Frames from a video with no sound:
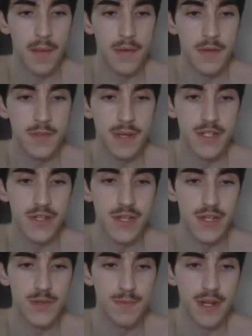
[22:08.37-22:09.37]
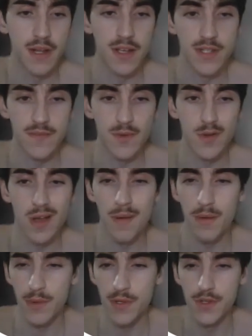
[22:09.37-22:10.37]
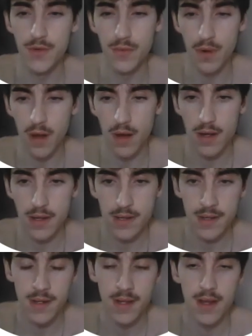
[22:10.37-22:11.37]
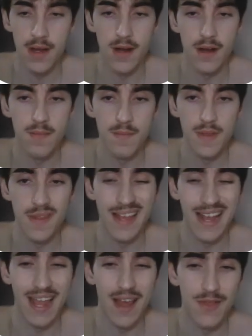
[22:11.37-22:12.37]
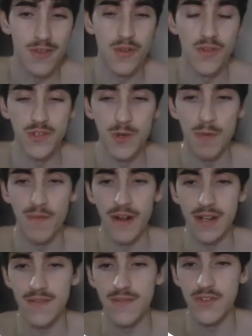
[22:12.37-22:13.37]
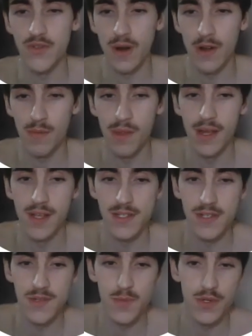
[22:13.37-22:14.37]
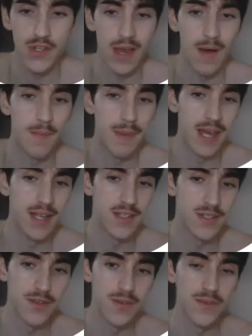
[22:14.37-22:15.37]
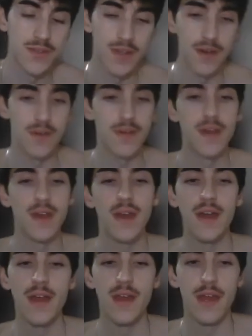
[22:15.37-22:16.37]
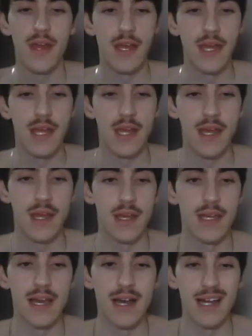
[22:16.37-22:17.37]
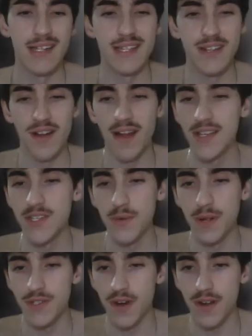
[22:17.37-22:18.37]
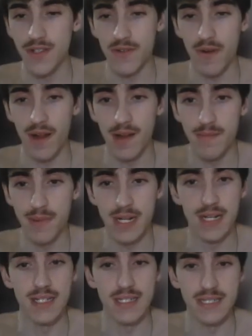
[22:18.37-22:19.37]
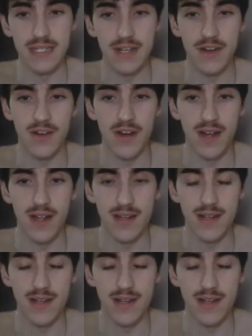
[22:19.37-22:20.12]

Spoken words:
especially just because if you come in with Dewgong, then they can throw the super effective Trailblazes, which they outpace to. So yeah, and then your Icy Winds aren't as great because you're